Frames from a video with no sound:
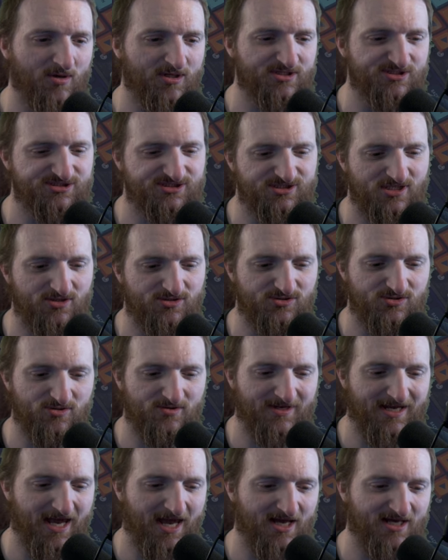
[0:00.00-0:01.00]
to show you
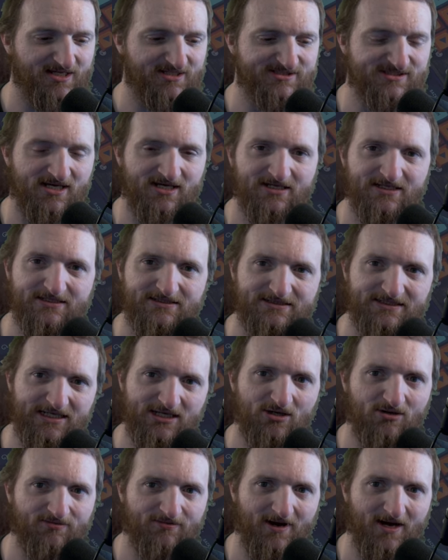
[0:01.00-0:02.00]
guys
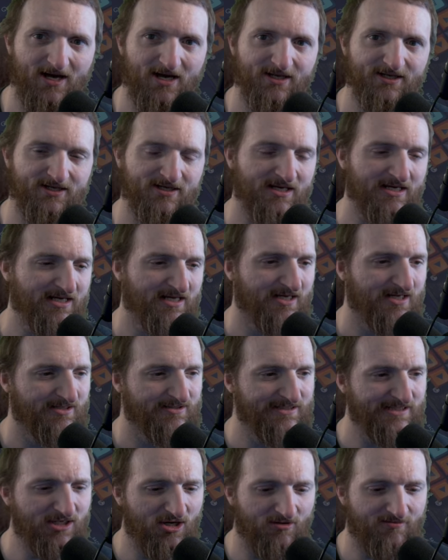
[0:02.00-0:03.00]
Neovide.
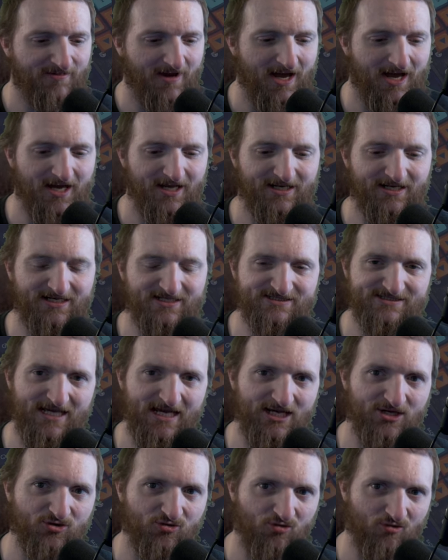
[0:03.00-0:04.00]
Neovide is
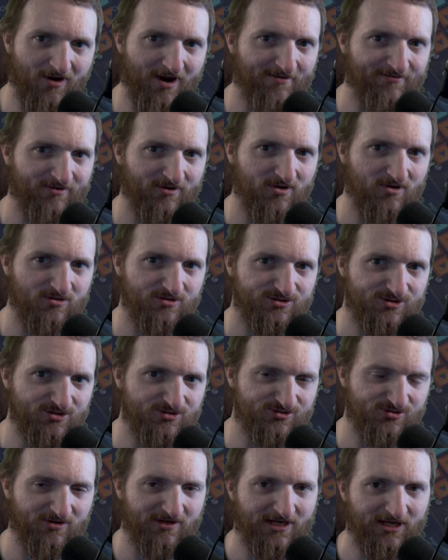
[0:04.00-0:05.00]
a graphical
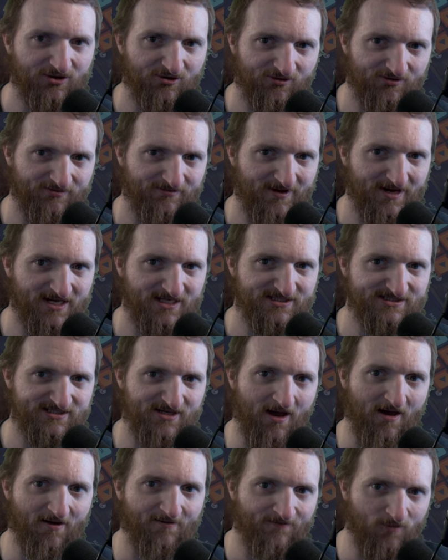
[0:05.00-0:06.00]
user interface
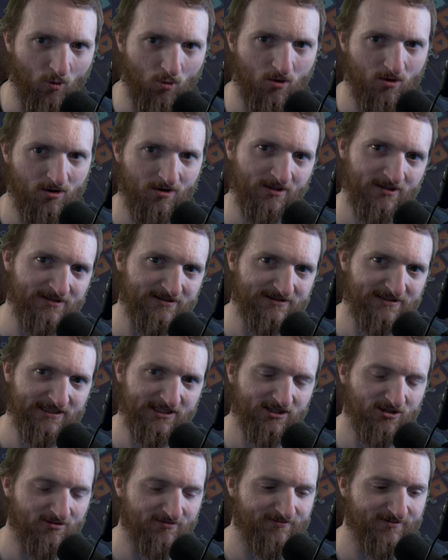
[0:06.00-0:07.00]
for
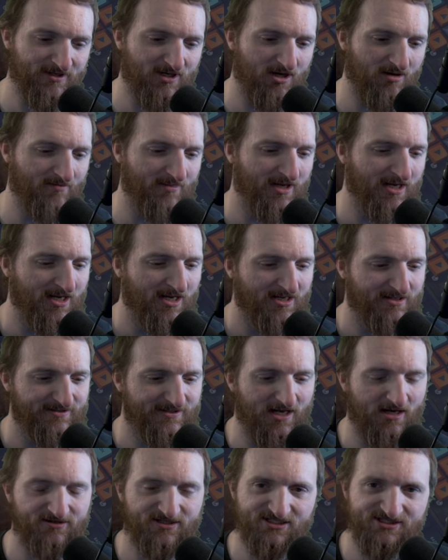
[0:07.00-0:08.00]
Neovim.
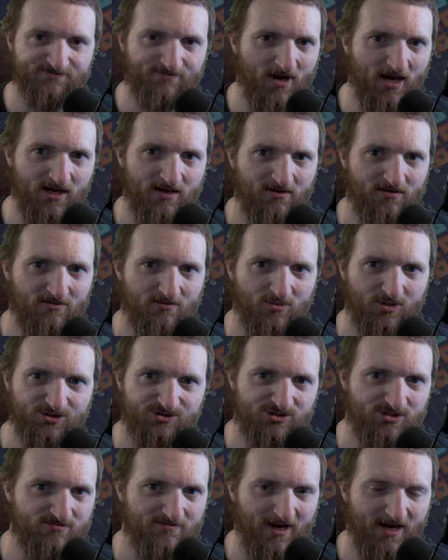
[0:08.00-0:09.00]
Now, despite
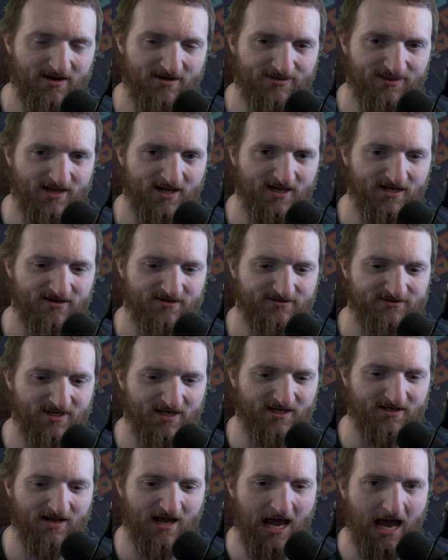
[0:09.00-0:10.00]
what you may think
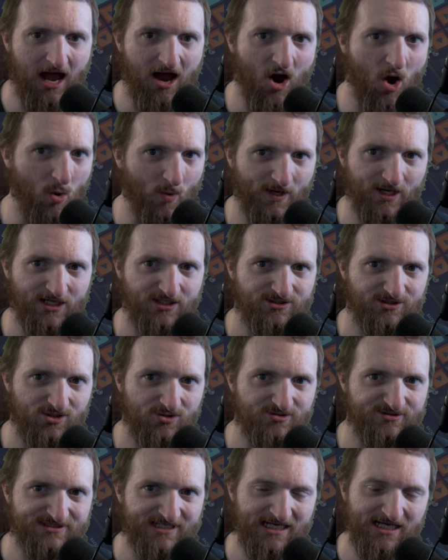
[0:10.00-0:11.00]
that I only
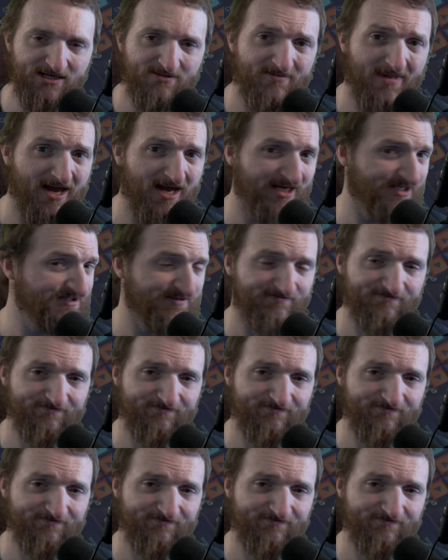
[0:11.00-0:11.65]
use Emacs,